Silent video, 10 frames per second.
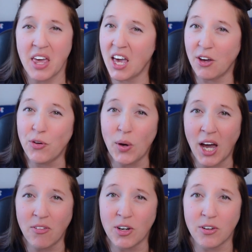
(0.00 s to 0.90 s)
If you
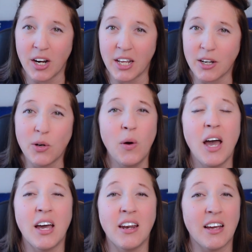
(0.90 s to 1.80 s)
haven't already, go
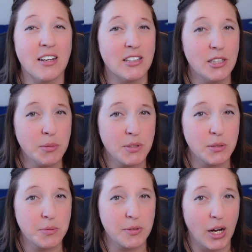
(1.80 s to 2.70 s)
ahead and click
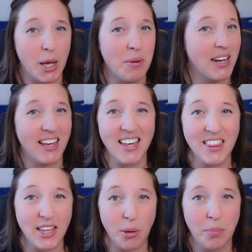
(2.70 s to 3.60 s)
subscribe and
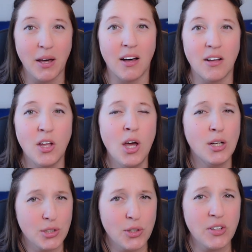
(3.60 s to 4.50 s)
hit that bell
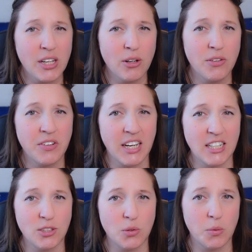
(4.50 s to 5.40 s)
so you get
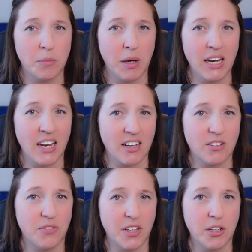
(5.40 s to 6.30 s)
notifications when my
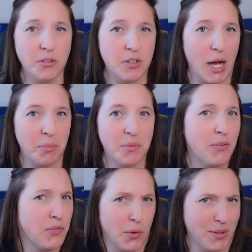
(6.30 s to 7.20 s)
next video drops
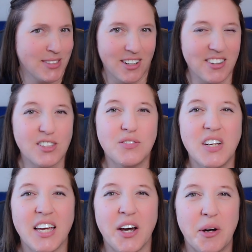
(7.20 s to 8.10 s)
before we start this
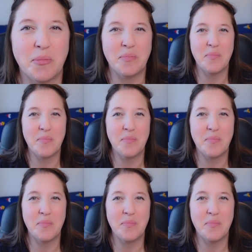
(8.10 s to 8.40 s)
video.